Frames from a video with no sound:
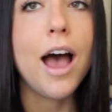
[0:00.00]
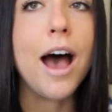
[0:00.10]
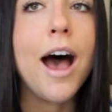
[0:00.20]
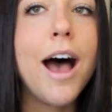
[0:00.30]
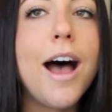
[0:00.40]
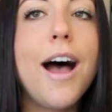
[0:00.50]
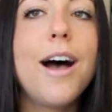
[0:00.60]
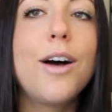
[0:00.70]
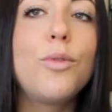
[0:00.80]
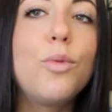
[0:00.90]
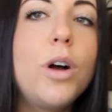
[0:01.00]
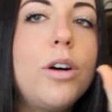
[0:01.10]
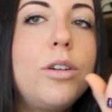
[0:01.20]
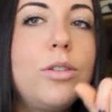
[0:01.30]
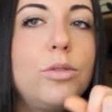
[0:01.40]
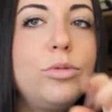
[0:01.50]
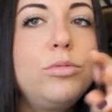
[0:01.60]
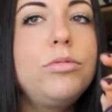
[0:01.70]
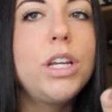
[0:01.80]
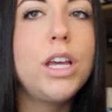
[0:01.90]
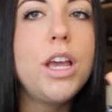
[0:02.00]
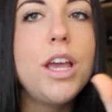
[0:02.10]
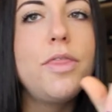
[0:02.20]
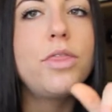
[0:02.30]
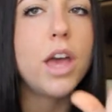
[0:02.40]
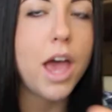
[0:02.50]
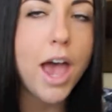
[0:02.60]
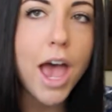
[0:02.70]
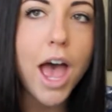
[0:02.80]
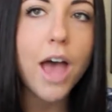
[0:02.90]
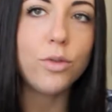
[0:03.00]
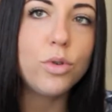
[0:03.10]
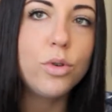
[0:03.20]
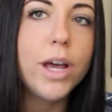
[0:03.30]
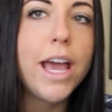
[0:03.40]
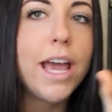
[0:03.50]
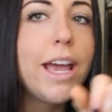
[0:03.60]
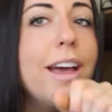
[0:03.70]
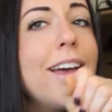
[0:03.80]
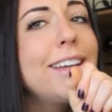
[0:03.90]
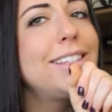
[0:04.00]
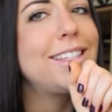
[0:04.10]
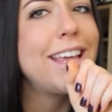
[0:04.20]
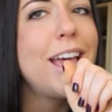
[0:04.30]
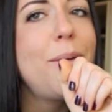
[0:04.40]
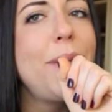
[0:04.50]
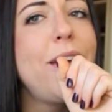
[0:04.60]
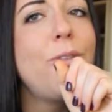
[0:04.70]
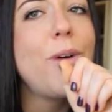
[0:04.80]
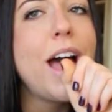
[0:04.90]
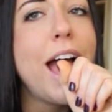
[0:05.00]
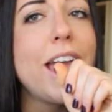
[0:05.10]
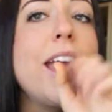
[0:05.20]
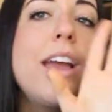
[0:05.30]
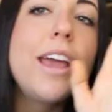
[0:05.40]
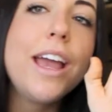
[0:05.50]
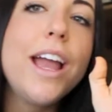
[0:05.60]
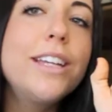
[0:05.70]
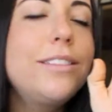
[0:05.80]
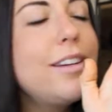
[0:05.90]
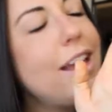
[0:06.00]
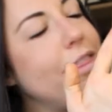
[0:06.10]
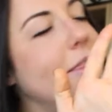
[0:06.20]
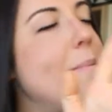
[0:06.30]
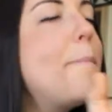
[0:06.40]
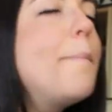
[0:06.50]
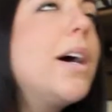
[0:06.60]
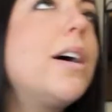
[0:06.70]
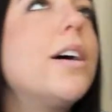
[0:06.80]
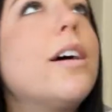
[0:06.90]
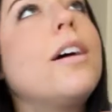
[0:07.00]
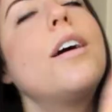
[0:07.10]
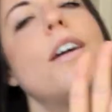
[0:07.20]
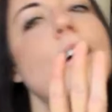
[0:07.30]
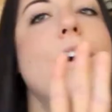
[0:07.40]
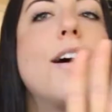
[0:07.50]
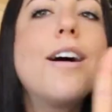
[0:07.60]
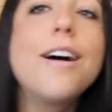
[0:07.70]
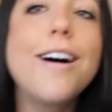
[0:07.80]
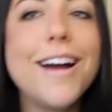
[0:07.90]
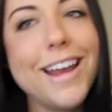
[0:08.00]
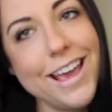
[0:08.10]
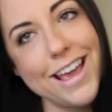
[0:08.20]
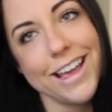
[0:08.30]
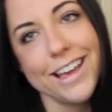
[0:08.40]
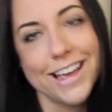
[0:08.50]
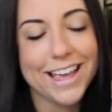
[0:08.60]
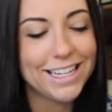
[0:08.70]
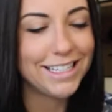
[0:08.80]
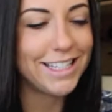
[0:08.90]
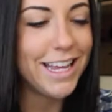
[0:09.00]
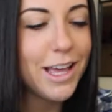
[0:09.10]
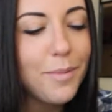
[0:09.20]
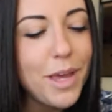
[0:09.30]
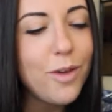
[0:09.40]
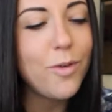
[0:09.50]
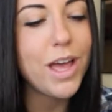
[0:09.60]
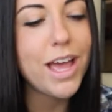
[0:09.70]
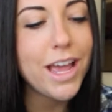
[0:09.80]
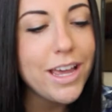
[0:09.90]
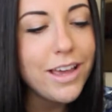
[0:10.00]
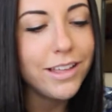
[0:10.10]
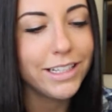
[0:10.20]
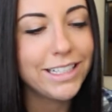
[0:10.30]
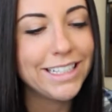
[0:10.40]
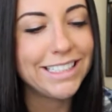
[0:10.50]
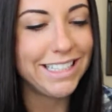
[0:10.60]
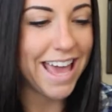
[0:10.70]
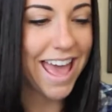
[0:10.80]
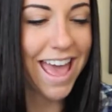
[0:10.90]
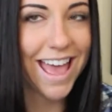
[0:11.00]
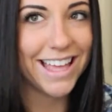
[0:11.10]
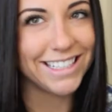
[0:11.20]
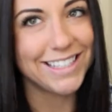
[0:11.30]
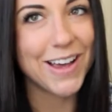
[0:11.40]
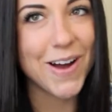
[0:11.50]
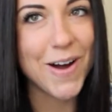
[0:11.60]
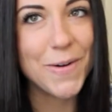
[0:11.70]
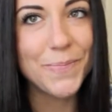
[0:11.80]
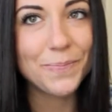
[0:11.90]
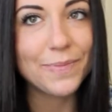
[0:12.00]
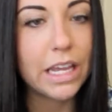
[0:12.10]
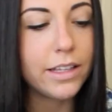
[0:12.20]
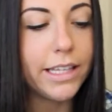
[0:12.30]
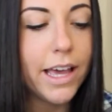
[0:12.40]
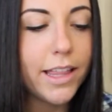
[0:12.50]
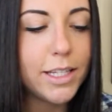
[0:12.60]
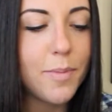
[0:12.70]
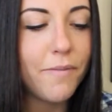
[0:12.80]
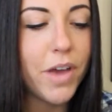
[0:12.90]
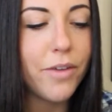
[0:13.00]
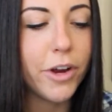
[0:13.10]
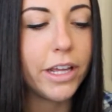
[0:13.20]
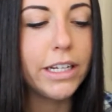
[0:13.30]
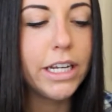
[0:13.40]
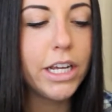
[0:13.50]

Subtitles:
I want it that way. Tell me why ain't nothing but a heartache. Tell me why. Yeah, so yeah, that's my favorite.